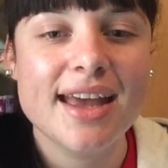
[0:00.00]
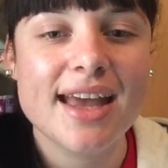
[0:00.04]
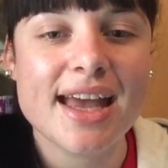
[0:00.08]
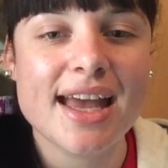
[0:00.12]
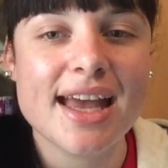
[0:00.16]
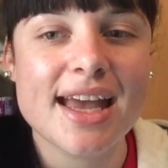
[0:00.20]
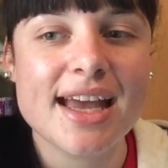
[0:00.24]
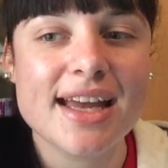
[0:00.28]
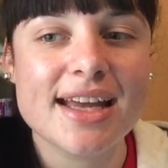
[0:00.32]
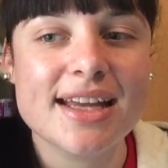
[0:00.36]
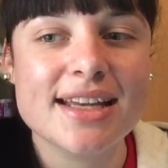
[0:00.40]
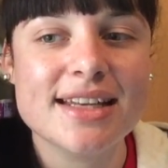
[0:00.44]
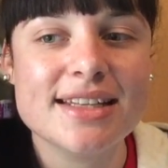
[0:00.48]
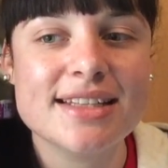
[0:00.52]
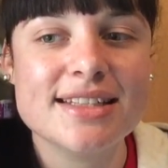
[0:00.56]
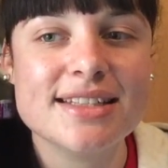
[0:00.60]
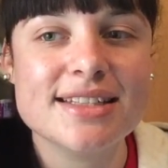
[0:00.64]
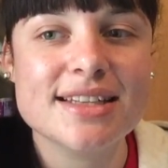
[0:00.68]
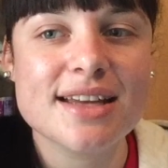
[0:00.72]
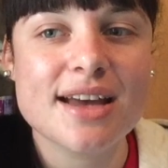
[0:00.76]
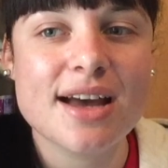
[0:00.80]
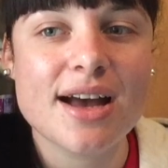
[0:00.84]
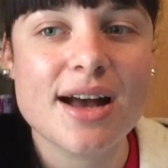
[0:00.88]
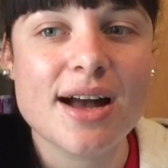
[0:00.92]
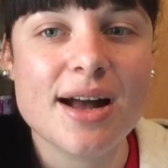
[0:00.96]
and
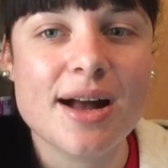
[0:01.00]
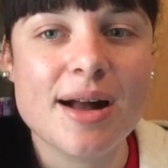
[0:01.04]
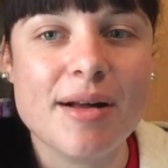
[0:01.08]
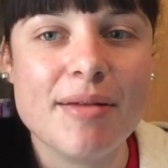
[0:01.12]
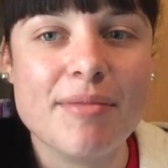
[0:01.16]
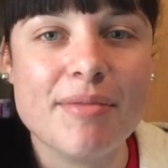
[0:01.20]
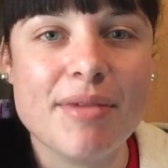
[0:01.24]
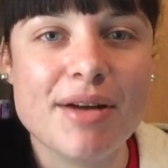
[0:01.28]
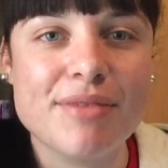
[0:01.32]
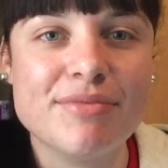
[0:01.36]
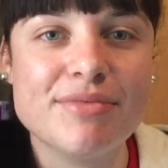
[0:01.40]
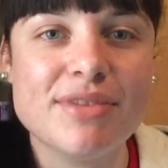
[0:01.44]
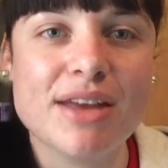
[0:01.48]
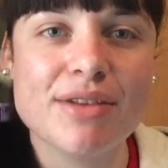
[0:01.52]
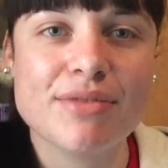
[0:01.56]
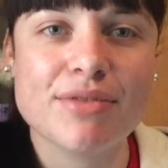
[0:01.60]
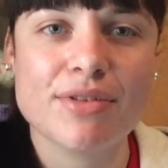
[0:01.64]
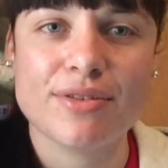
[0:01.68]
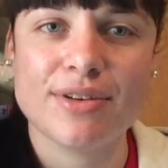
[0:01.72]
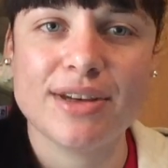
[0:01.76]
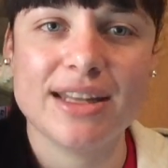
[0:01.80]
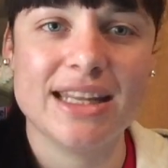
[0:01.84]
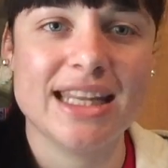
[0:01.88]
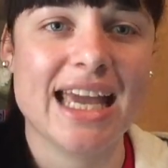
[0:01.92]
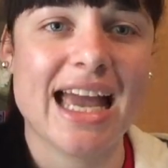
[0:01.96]
I've
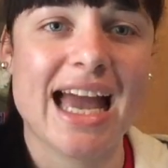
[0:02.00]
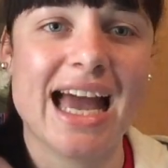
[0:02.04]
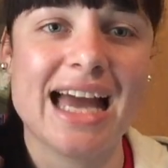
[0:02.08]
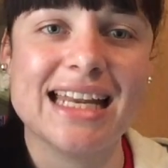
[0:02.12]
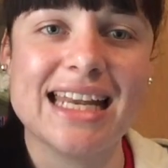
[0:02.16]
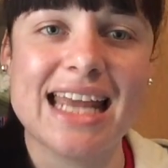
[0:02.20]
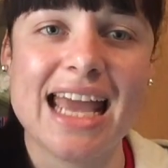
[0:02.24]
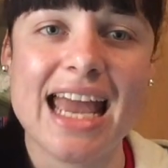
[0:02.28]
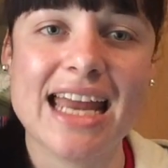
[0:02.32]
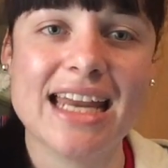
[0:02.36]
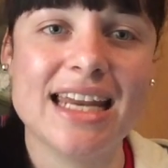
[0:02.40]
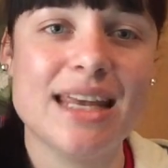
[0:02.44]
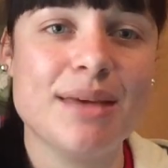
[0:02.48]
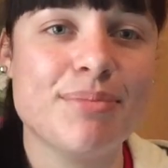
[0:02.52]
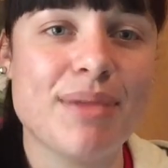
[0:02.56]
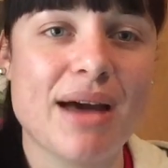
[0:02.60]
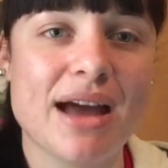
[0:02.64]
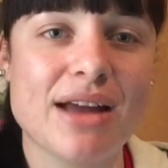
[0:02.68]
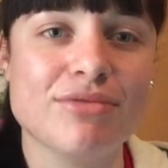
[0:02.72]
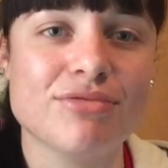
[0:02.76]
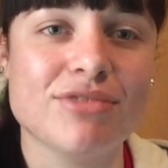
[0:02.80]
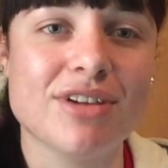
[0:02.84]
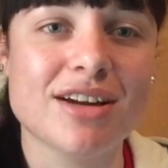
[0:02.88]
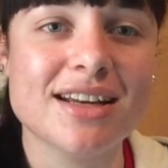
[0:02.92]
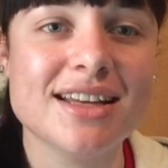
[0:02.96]
never really had any
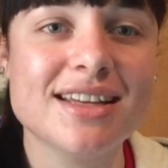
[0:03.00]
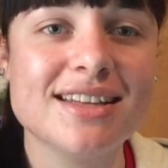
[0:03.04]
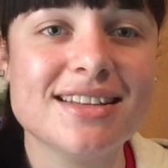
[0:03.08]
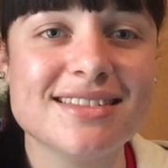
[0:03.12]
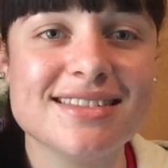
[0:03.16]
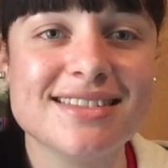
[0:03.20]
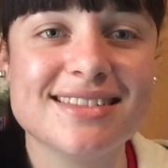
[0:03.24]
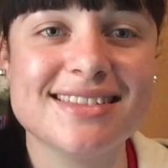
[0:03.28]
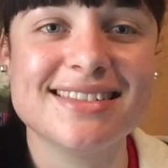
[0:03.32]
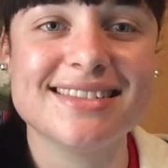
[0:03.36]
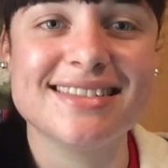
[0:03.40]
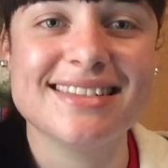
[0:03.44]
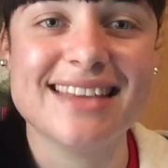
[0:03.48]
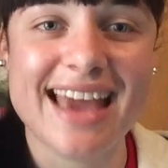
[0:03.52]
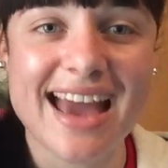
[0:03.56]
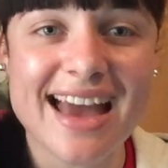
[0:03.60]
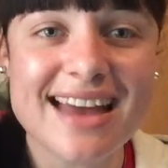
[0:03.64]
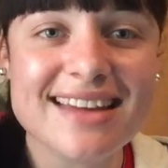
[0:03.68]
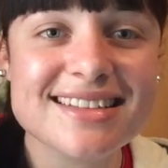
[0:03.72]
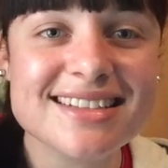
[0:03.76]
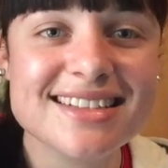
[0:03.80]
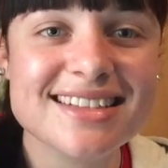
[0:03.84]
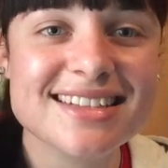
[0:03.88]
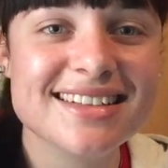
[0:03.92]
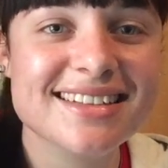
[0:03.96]
bad run-ins
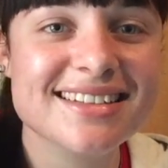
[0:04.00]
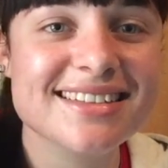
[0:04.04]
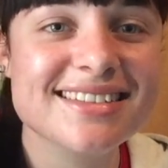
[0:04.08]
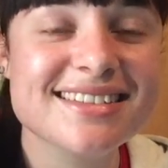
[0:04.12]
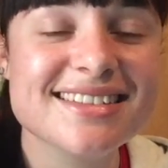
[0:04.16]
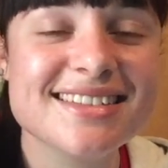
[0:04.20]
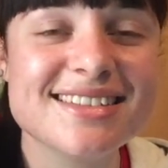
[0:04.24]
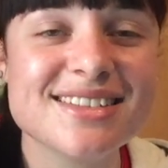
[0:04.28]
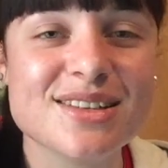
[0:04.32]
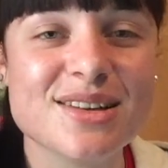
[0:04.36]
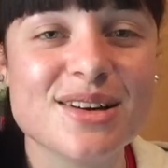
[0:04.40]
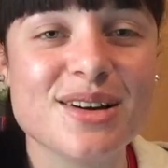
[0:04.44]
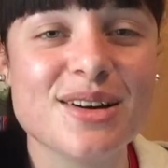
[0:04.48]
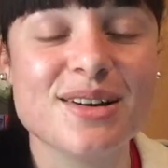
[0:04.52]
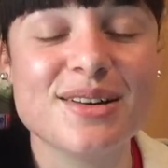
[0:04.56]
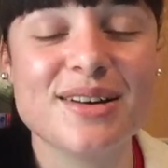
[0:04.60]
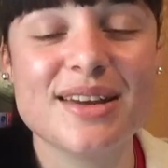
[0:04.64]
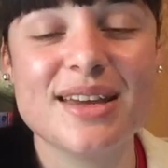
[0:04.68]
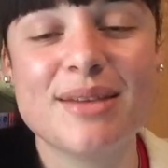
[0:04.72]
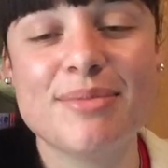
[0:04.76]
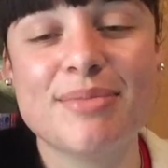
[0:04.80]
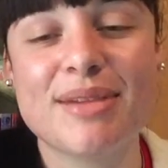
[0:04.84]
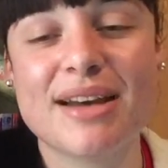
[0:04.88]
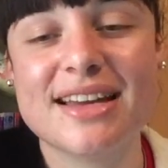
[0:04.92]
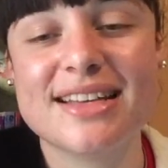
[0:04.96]
yet, so
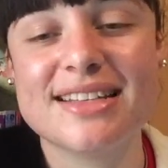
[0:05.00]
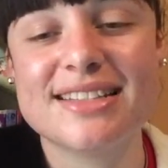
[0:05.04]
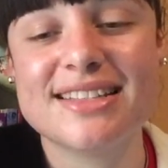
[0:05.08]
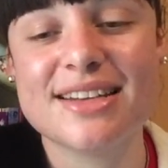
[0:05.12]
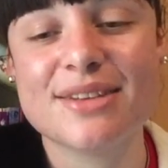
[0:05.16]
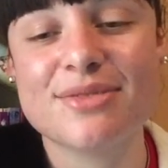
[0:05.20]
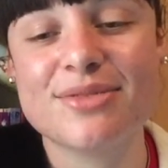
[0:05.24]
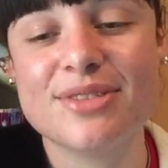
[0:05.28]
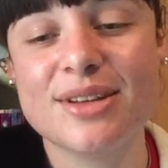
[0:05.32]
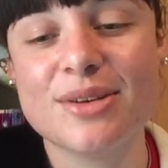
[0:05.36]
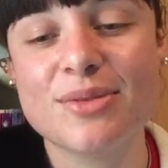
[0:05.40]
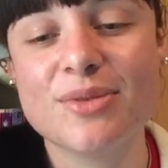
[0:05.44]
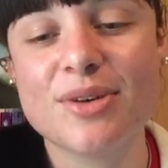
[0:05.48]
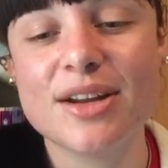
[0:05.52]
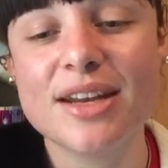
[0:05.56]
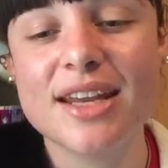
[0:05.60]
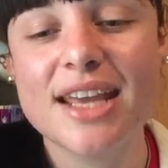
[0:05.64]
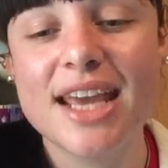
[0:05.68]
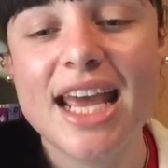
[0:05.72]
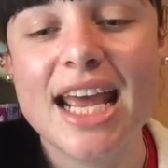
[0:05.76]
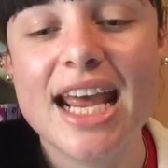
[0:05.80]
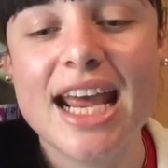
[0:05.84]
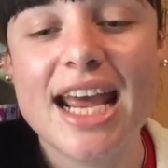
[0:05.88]
eBay is definitely one.